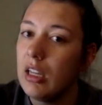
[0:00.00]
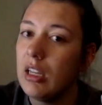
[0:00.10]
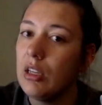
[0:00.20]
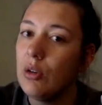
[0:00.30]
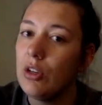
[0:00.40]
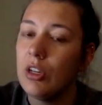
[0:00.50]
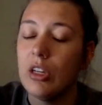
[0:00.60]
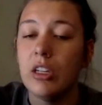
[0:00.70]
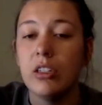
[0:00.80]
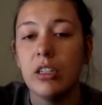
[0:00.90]
you
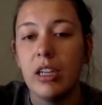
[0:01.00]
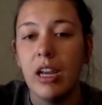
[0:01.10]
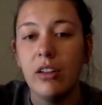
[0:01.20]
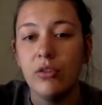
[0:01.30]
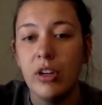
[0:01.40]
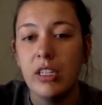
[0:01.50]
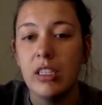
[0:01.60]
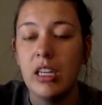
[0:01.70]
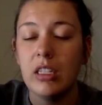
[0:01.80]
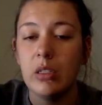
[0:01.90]
could kind of trace
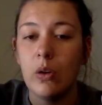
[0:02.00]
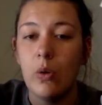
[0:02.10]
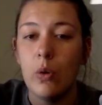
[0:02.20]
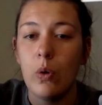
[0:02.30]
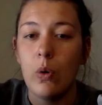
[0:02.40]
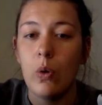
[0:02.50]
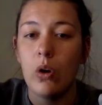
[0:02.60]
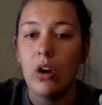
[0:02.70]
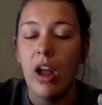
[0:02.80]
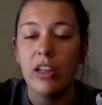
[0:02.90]
it,
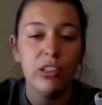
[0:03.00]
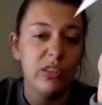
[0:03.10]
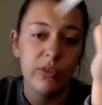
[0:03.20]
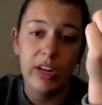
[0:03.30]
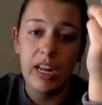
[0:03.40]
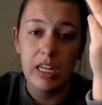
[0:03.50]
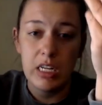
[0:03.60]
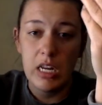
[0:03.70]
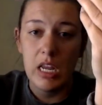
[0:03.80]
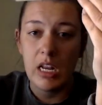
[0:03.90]
or I just
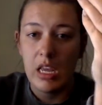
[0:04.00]
freehanded it.